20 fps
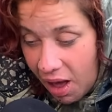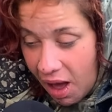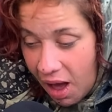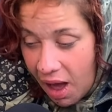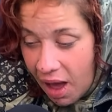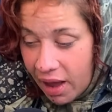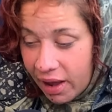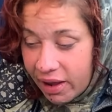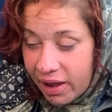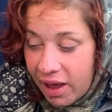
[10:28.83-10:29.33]

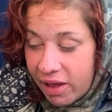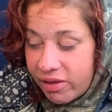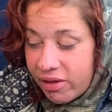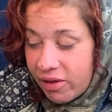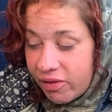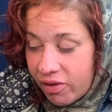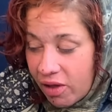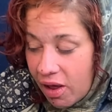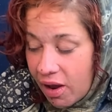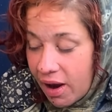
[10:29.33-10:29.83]
I guess
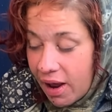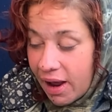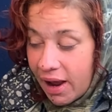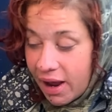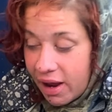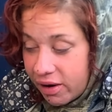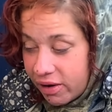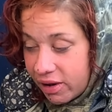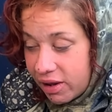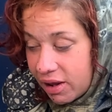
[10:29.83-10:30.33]
I thought I
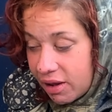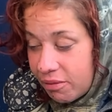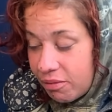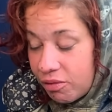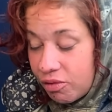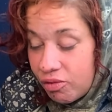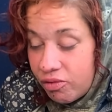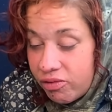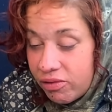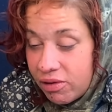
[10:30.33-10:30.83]
had to keep
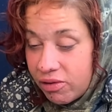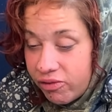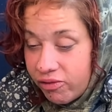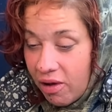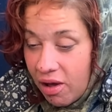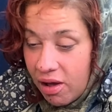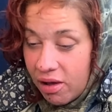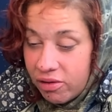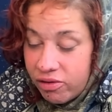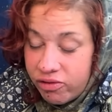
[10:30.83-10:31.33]
using
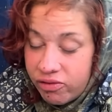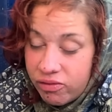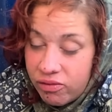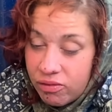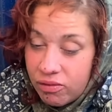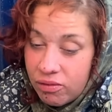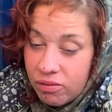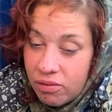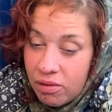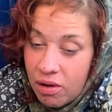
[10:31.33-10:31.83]
drugs to
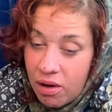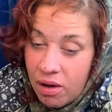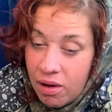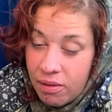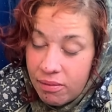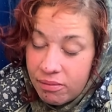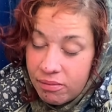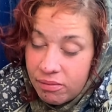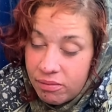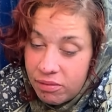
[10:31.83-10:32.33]

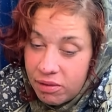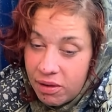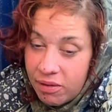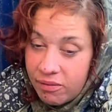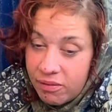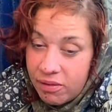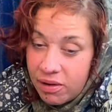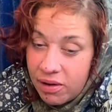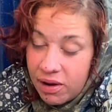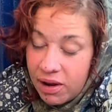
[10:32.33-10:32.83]
be
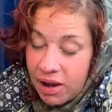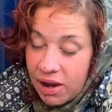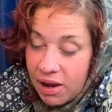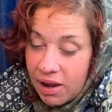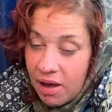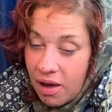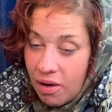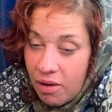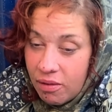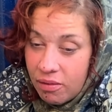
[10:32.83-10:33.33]
able to
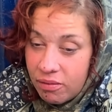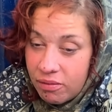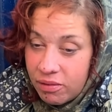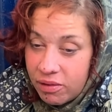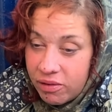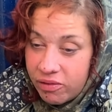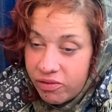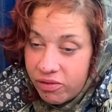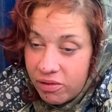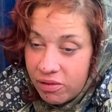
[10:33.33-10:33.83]
hang out
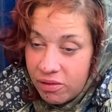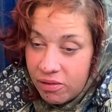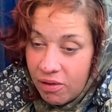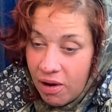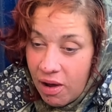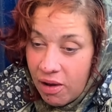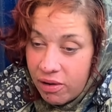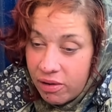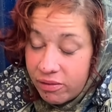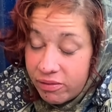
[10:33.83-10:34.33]
with the
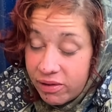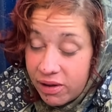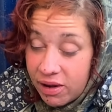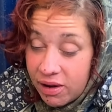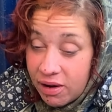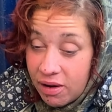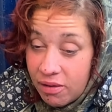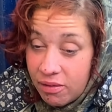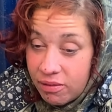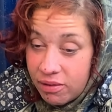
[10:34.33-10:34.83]
crowd I was
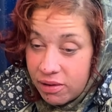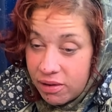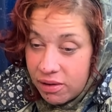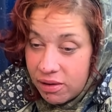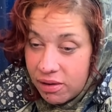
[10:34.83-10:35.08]
hanging out with.